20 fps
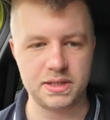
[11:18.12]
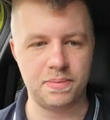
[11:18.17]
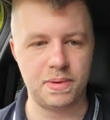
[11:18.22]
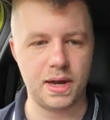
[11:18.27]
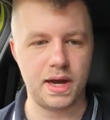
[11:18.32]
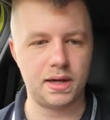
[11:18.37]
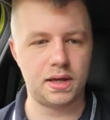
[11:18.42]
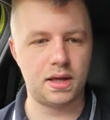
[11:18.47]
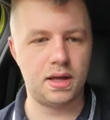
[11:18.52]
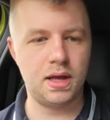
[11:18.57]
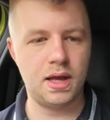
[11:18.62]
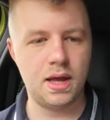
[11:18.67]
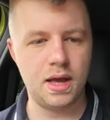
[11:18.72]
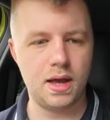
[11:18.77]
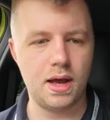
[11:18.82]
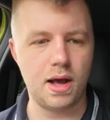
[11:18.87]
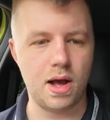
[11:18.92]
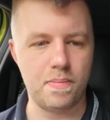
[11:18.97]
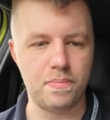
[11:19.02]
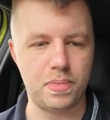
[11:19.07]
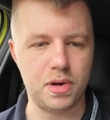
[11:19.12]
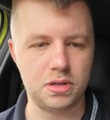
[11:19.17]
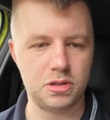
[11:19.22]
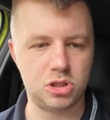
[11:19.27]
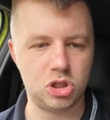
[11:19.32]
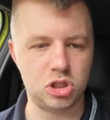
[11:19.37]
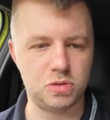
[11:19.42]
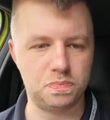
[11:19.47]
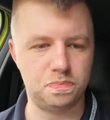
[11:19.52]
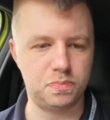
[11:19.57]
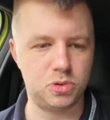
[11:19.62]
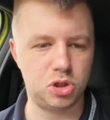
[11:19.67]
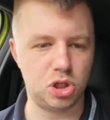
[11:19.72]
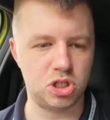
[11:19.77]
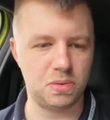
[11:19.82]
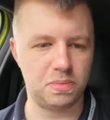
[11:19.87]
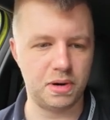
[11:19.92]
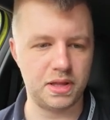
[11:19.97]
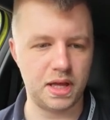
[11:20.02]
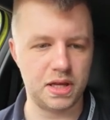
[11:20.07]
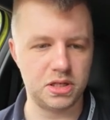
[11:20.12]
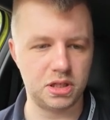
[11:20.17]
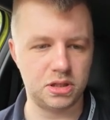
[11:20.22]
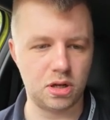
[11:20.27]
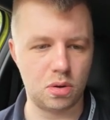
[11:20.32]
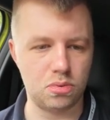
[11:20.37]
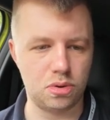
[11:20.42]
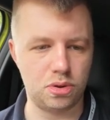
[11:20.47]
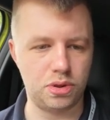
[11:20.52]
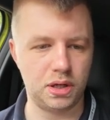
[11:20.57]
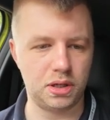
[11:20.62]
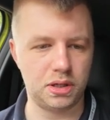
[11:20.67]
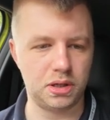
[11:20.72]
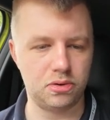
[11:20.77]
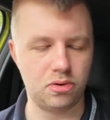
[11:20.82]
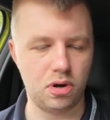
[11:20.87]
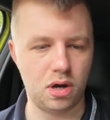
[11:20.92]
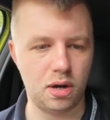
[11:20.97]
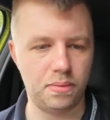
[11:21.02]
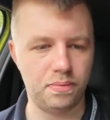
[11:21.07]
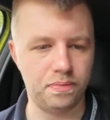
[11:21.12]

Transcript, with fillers: the back. But just judging by this, I don't think there are.